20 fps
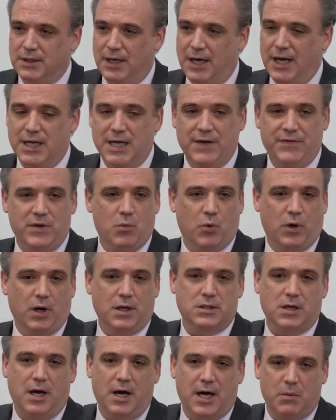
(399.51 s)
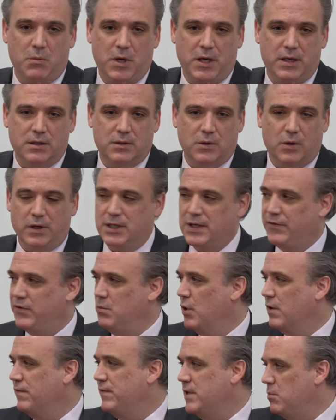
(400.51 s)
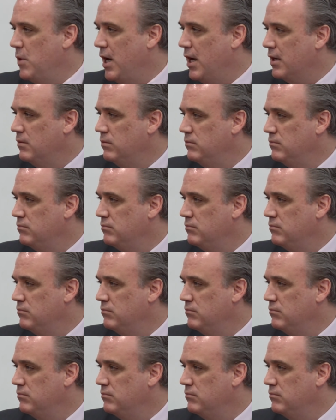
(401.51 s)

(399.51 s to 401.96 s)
I can give you more autonomy or I can give you more feedback.